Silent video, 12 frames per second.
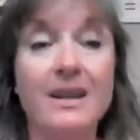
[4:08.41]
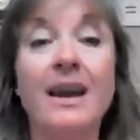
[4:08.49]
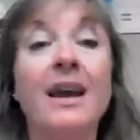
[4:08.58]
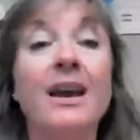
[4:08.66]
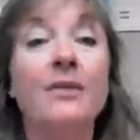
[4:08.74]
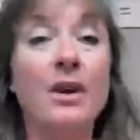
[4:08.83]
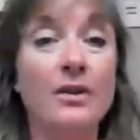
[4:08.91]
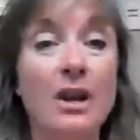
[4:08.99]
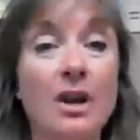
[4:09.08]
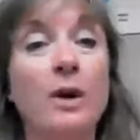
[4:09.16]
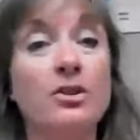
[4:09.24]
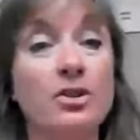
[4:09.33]
If you have any
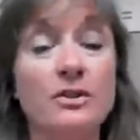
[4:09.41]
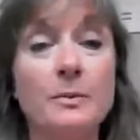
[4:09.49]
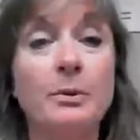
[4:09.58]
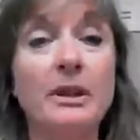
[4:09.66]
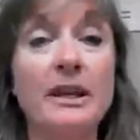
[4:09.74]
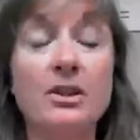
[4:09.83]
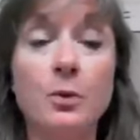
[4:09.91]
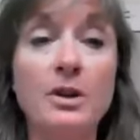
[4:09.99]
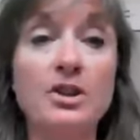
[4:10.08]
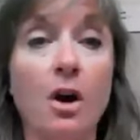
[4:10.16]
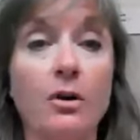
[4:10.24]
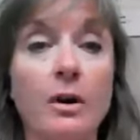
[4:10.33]
questions, please
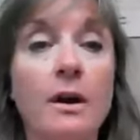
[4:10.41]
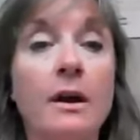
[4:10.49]
reach out.